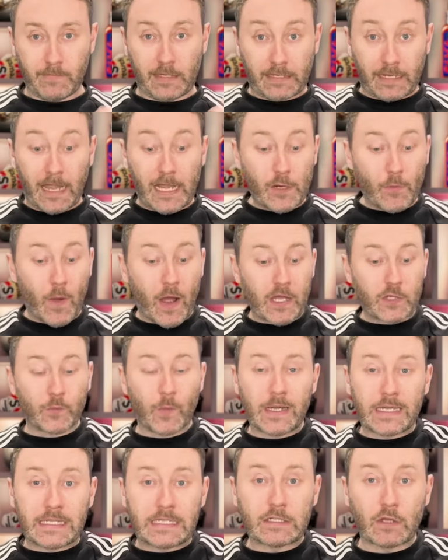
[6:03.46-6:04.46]
And likewise,
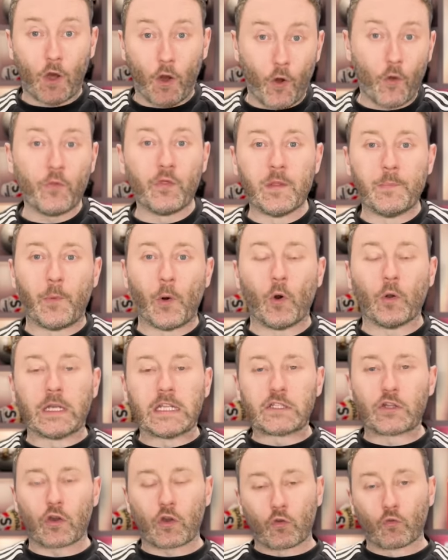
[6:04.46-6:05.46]
when he's on the ball,
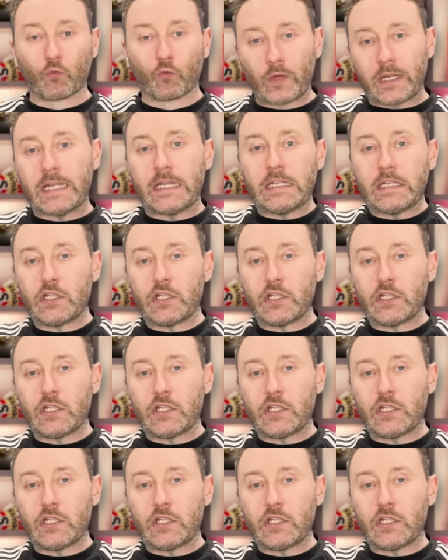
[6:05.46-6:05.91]
he's got a really